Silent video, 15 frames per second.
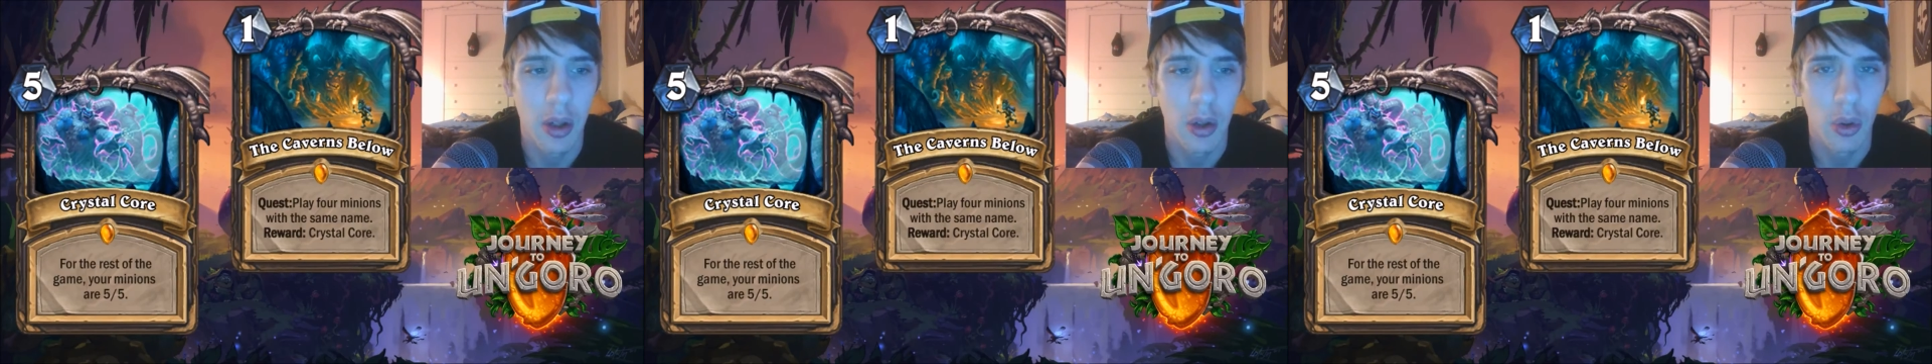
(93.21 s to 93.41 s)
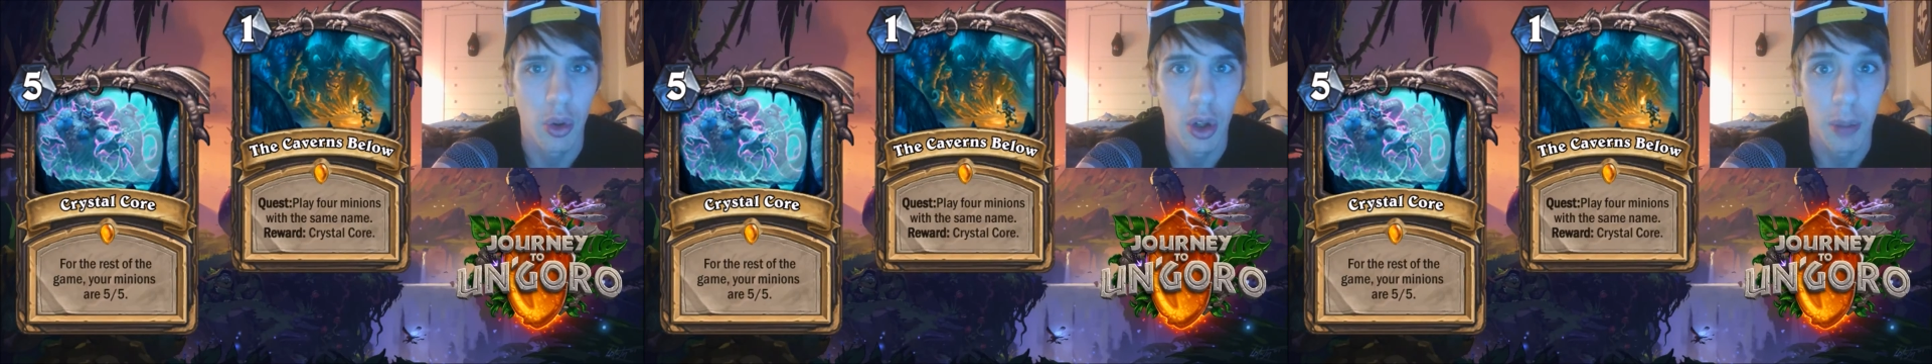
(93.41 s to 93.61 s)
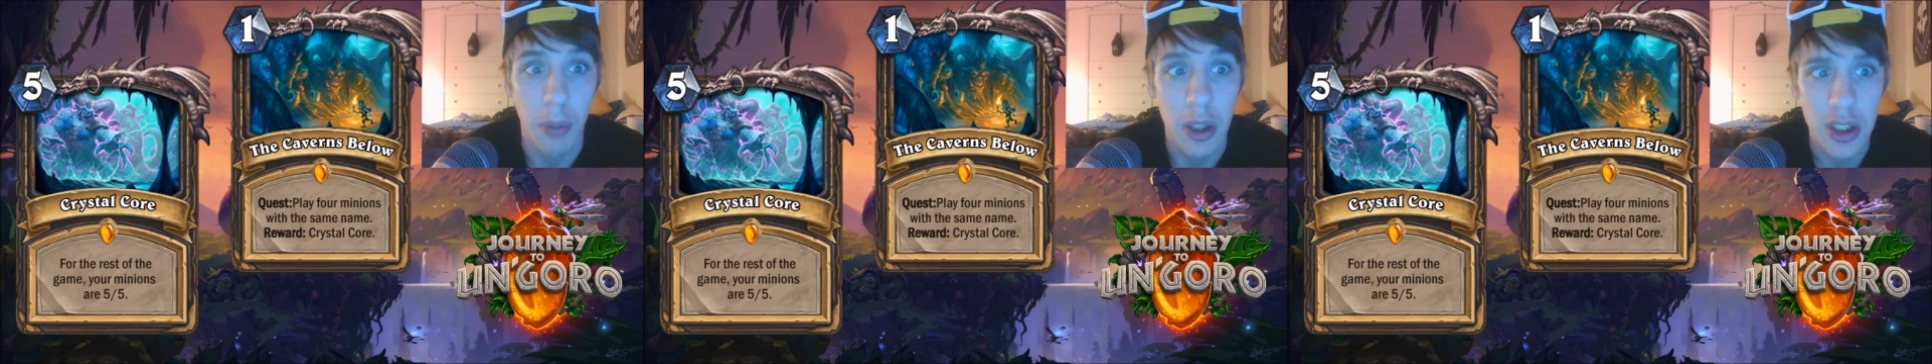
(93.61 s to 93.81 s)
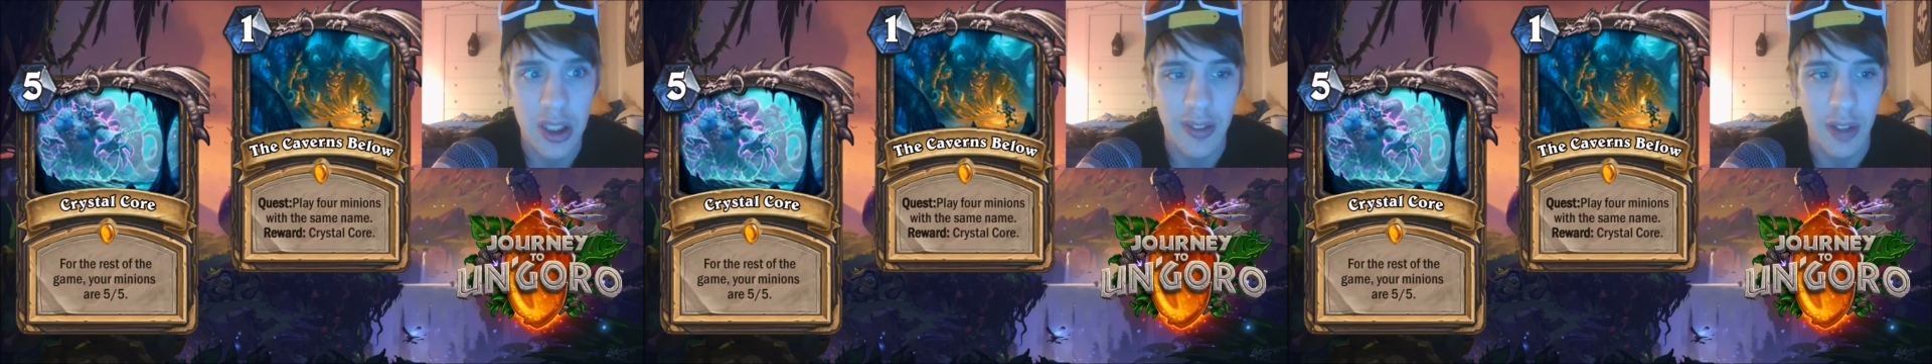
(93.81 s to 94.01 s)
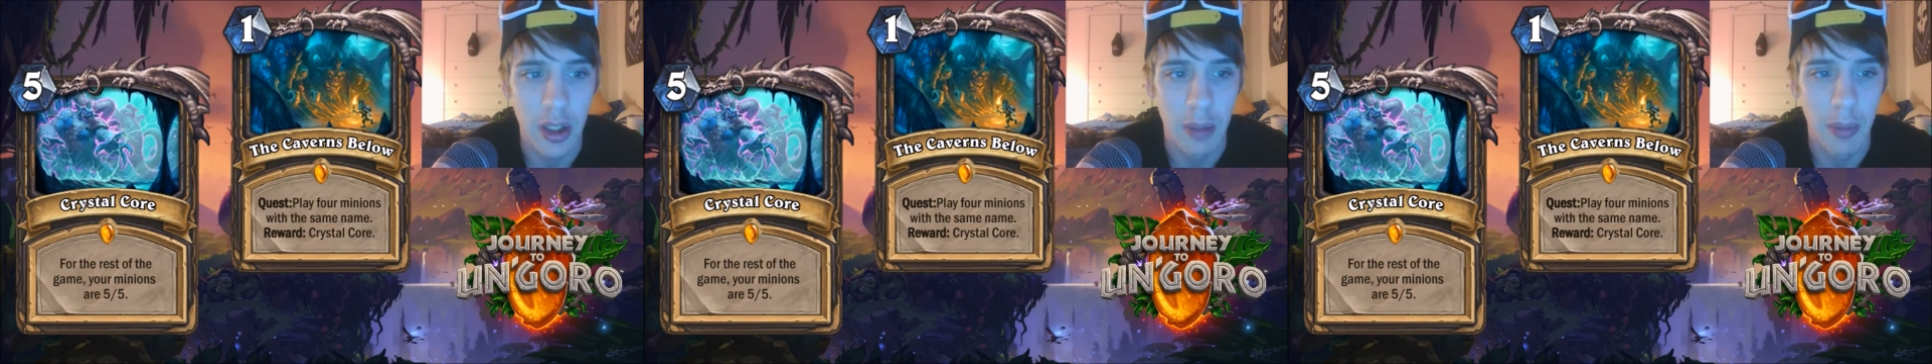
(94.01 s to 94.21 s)
or a bunch of
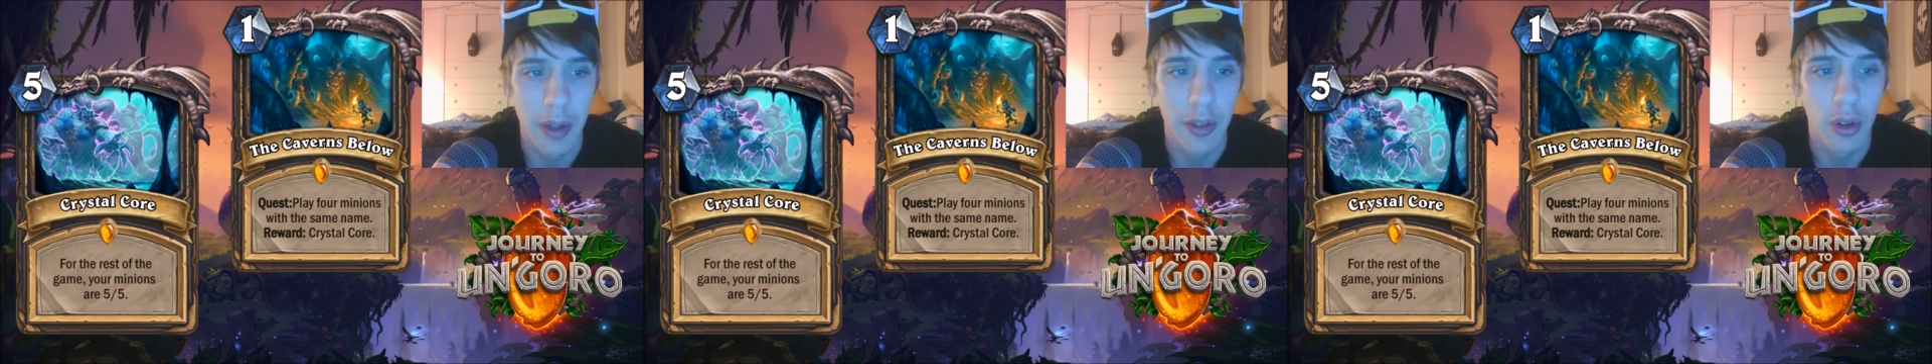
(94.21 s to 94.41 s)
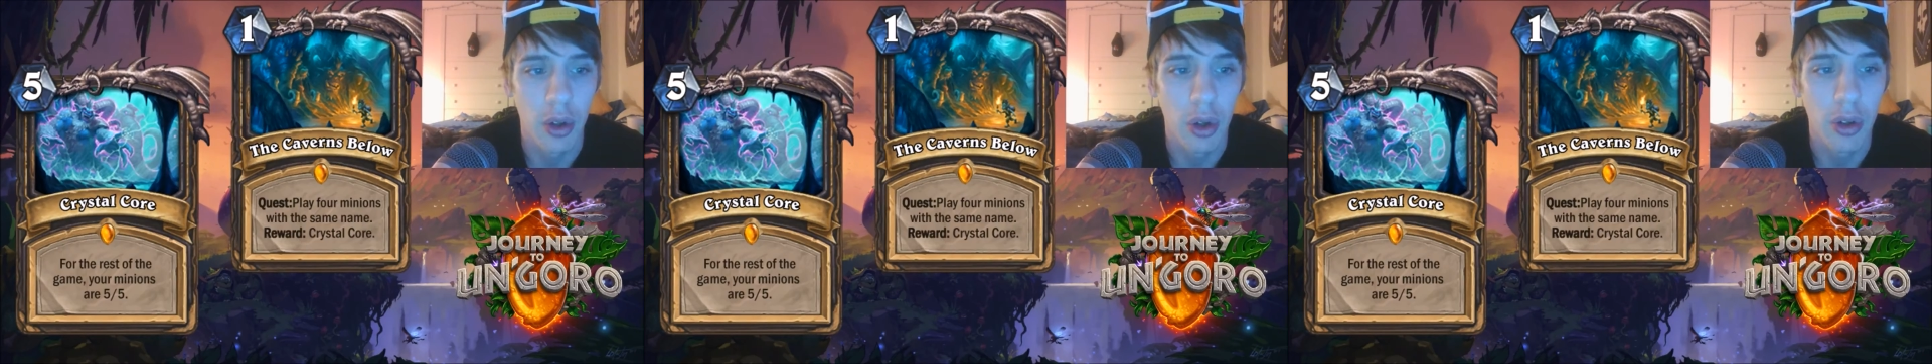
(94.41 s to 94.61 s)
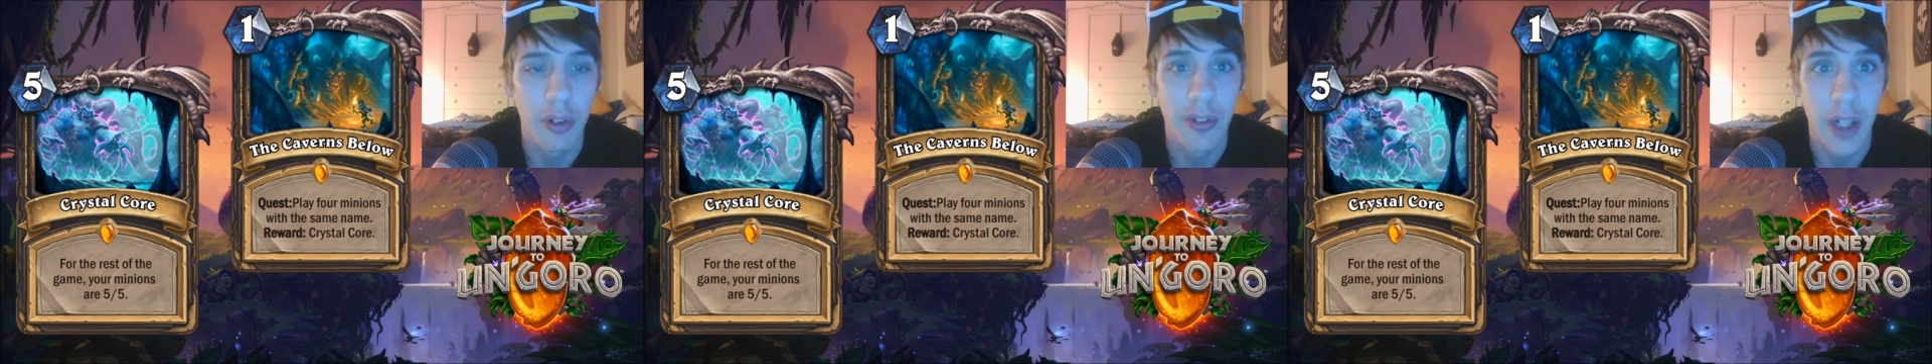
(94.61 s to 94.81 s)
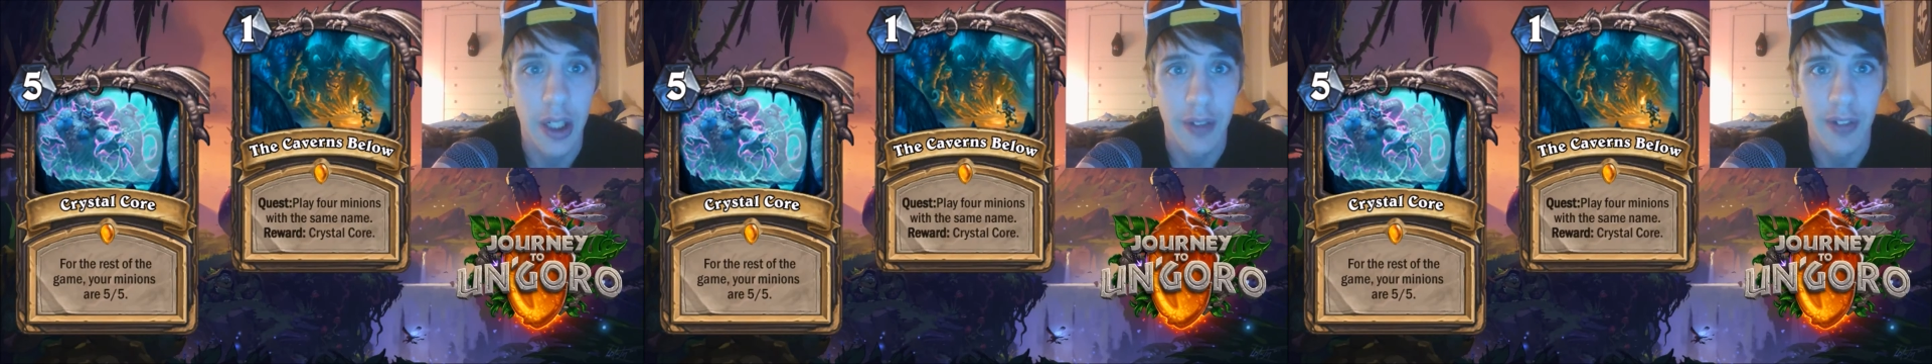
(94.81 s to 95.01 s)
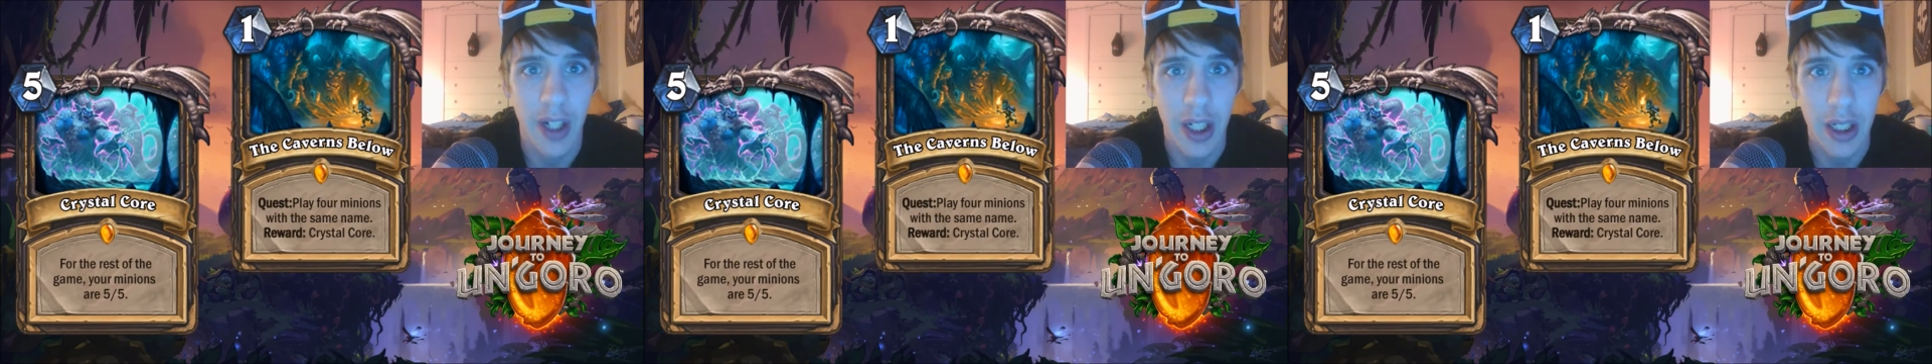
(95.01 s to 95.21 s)
them, and they're all
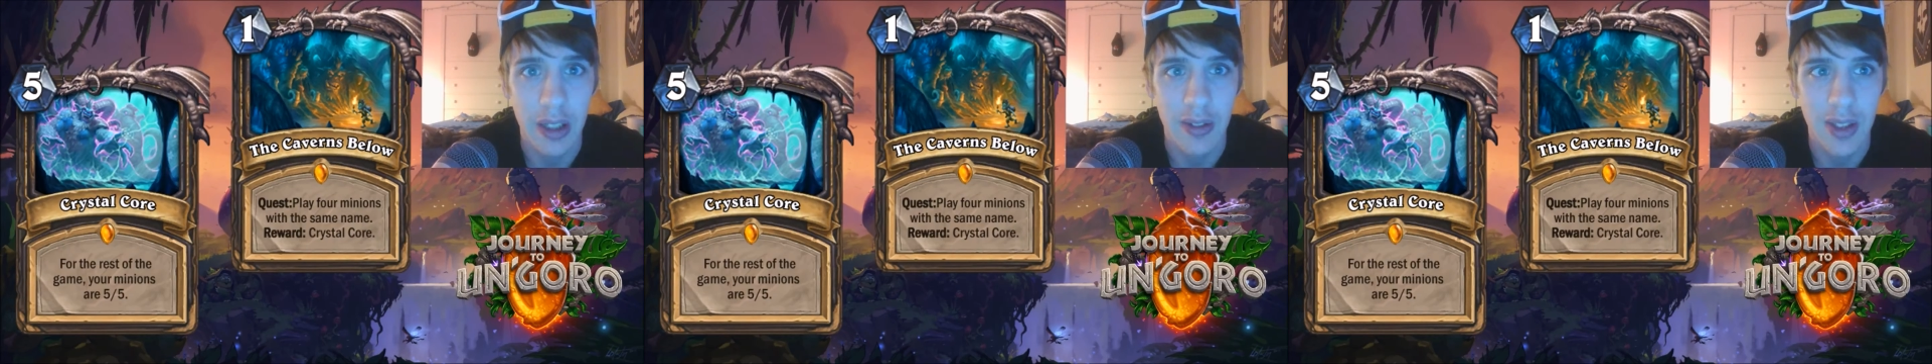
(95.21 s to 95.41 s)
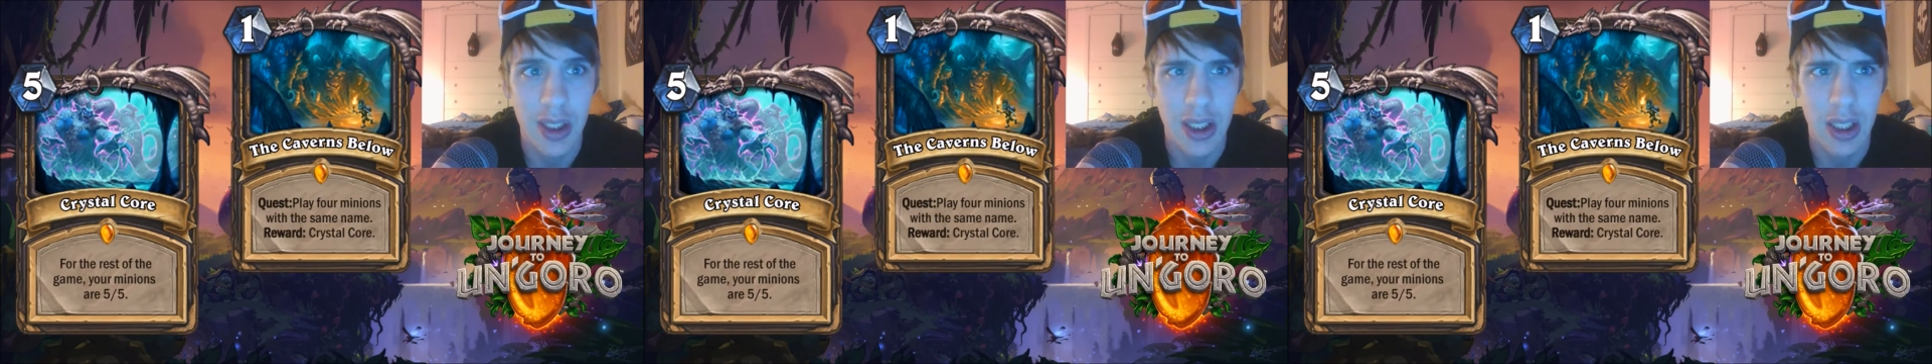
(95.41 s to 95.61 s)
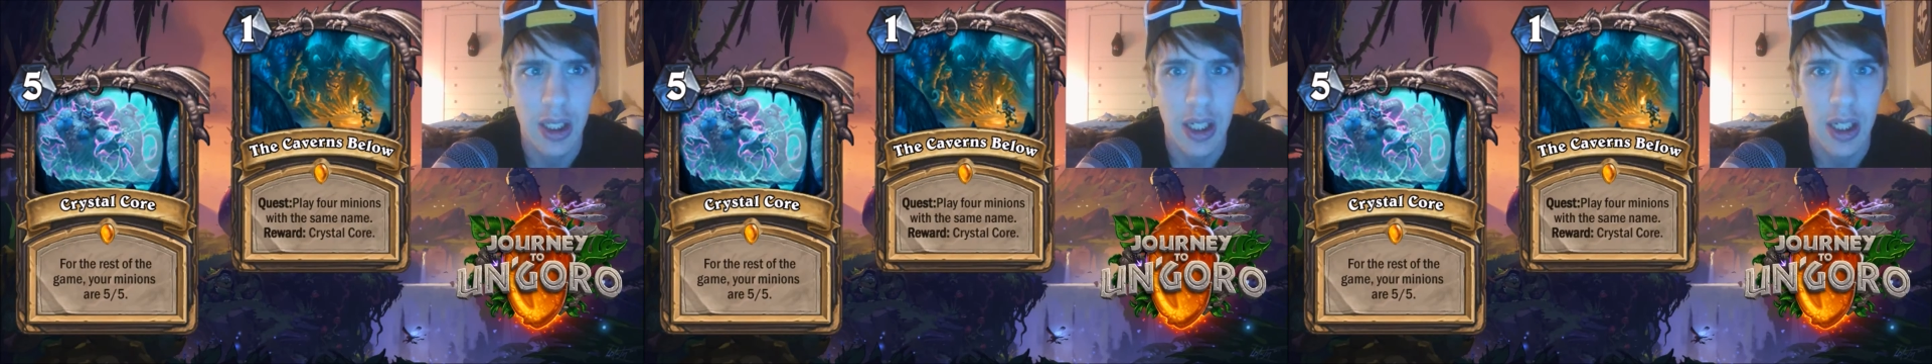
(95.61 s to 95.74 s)
5/5s,